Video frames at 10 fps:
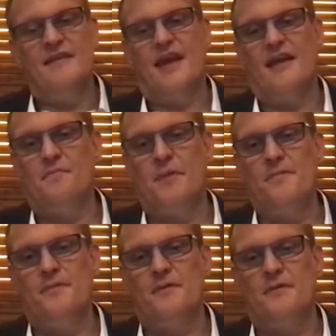as
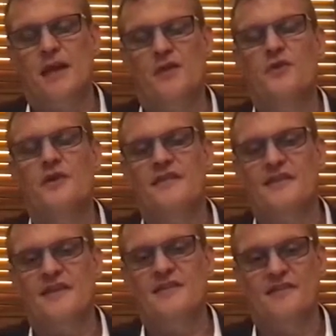people and
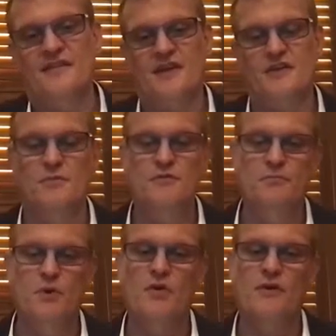organizations start to move
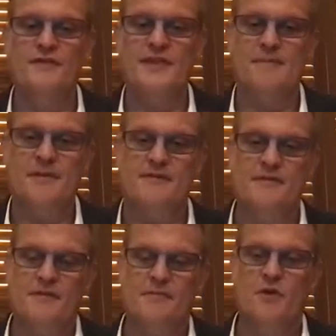more of their
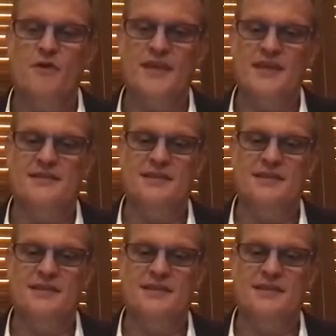business and more of their,